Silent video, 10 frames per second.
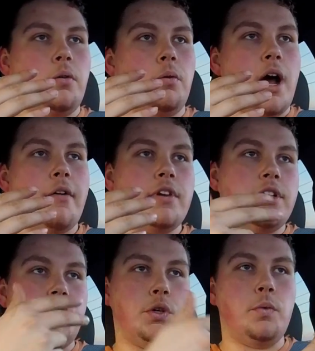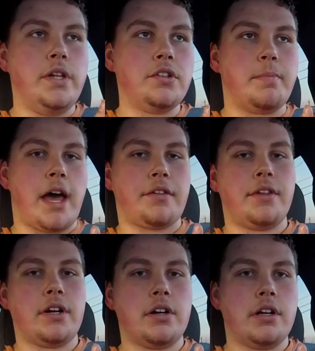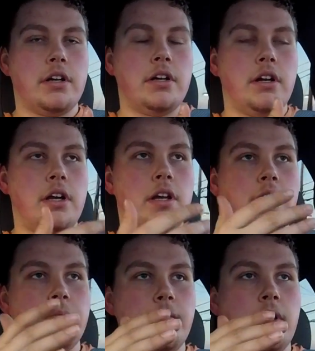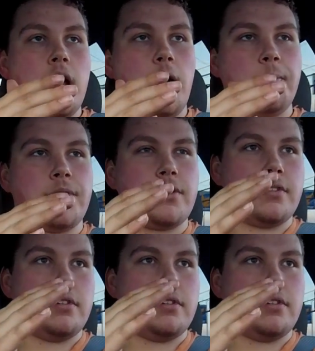having 2 wheels back there helps